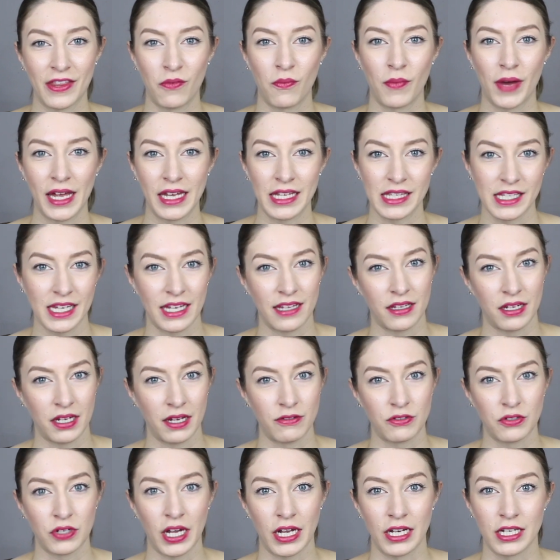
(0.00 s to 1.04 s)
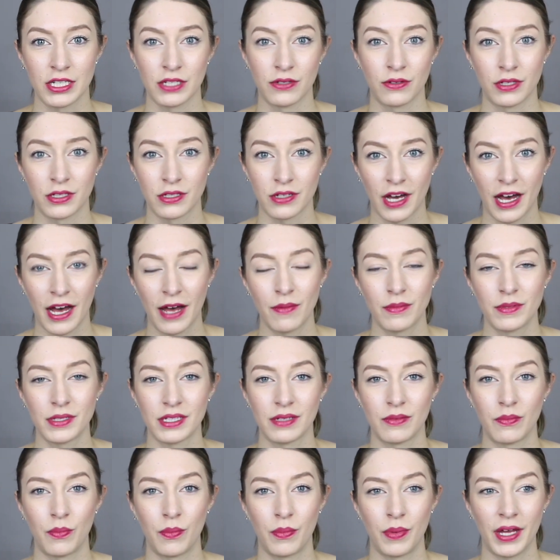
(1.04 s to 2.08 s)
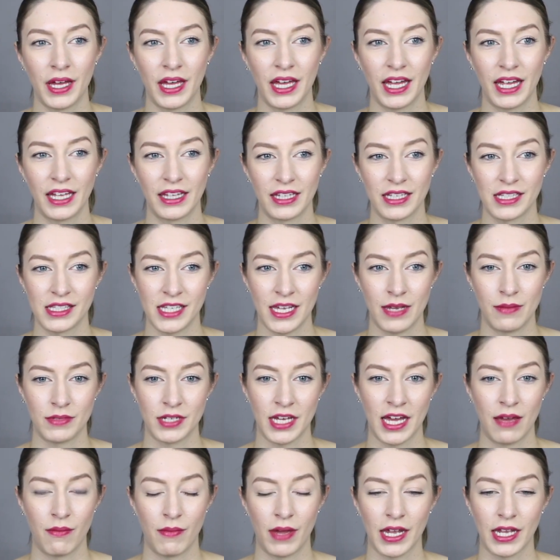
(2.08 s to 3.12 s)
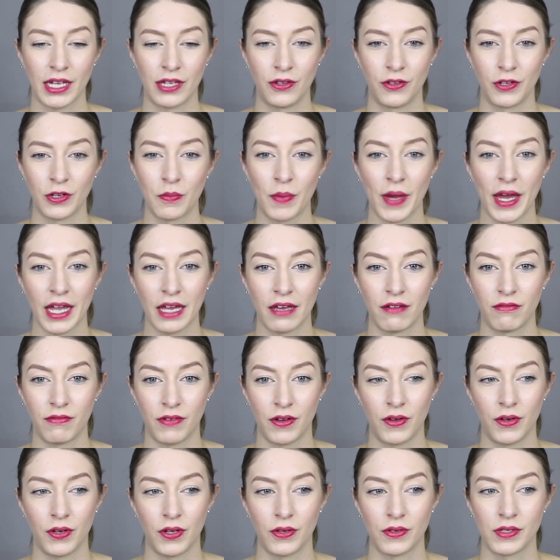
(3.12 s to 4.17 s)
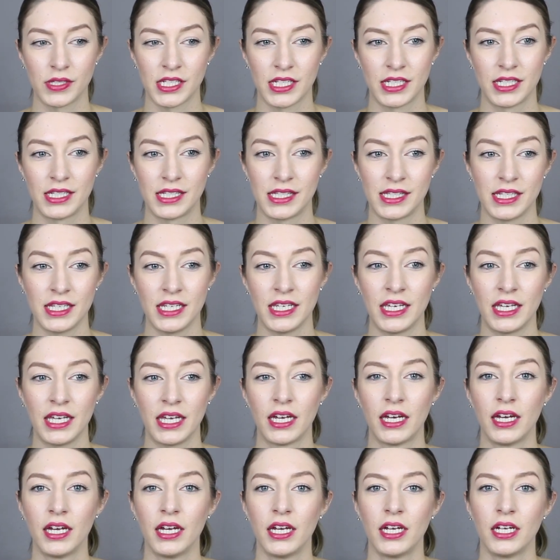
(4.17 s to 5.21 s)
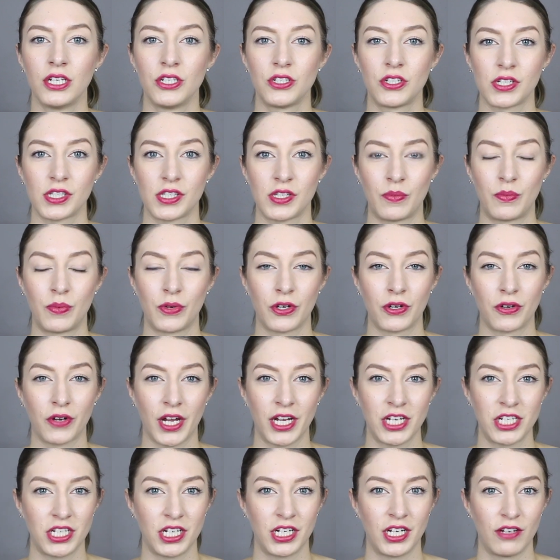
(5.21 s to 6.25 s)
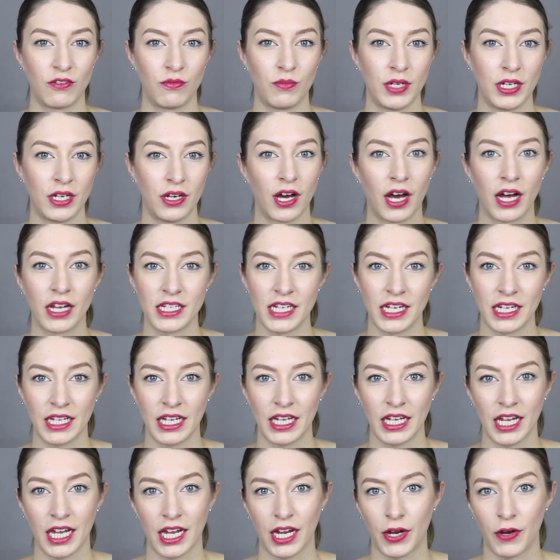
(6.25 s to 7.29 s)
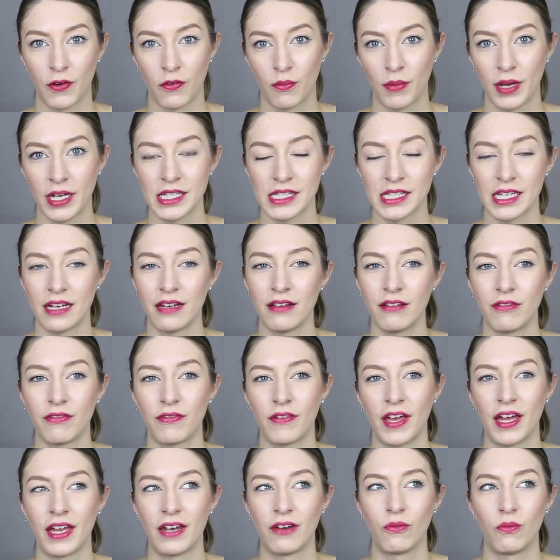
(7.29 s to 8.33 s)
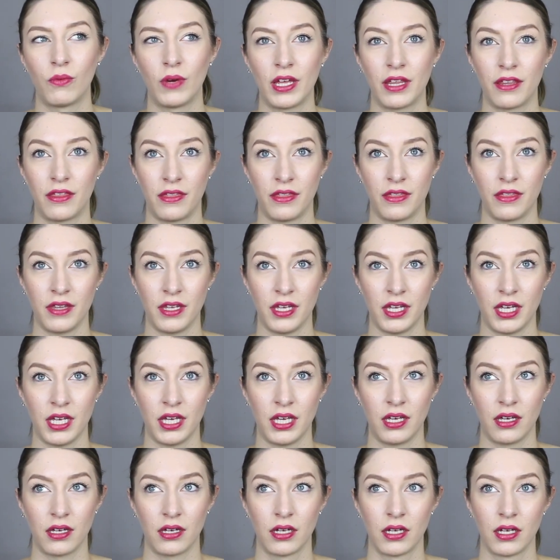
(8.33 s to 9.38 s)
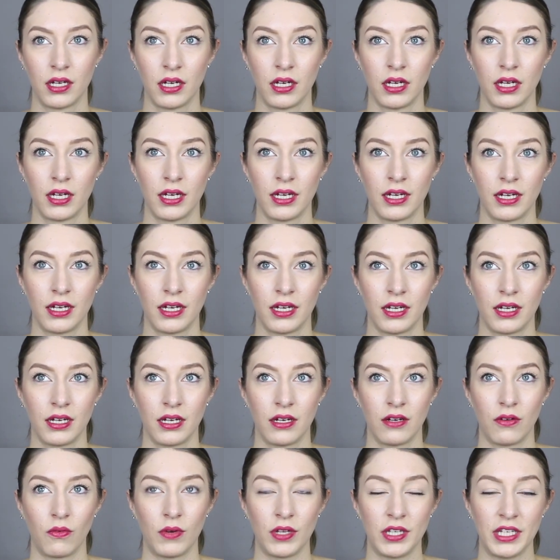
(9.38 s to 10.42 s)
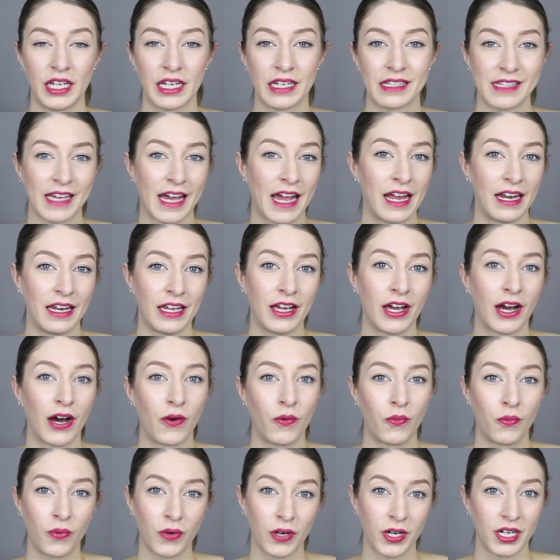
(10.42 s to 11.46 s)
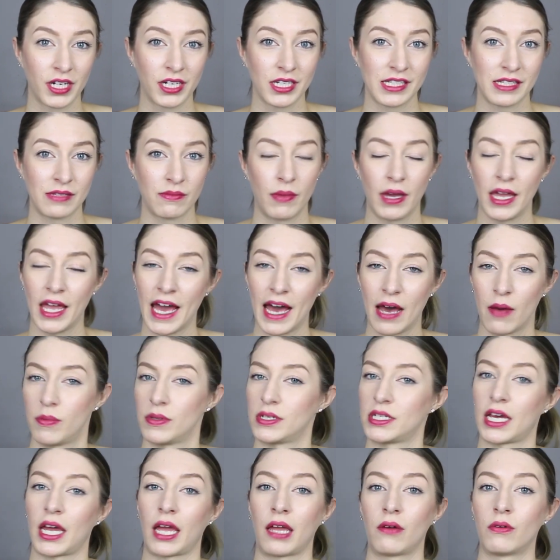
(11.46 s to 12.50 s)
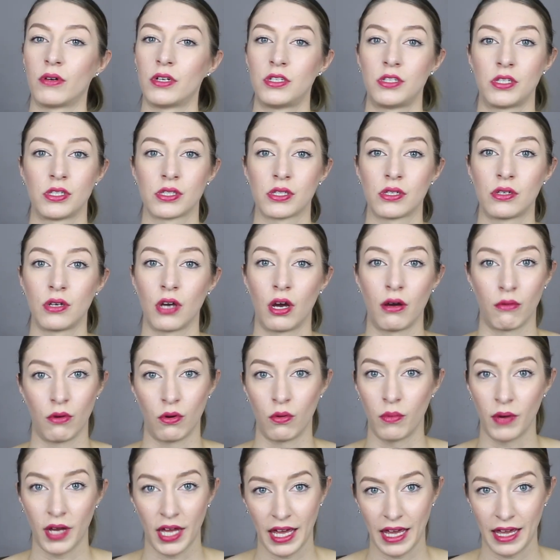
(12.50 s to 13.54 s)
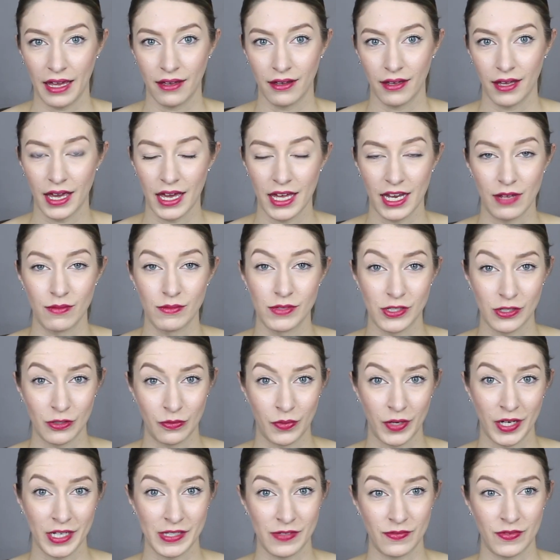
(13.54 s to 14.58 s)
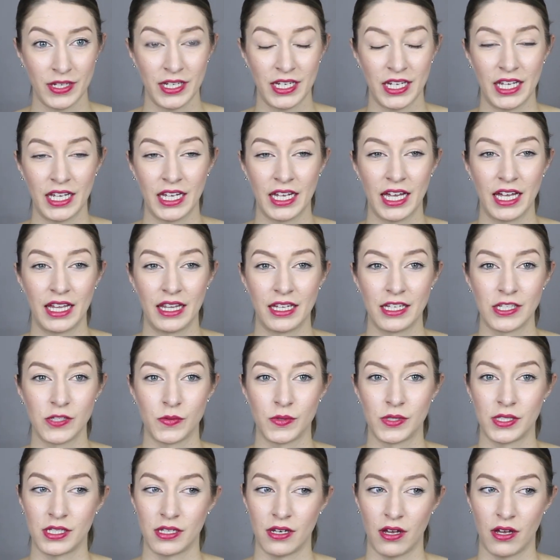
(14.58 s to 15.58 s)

of the mindset that I've tried to adopt, but at the same time I can look back at photos and see just the progression of me not taking care of myself, and when the anxiety got worse, my appetite would just go away, and I'm still breastfeeding, and that's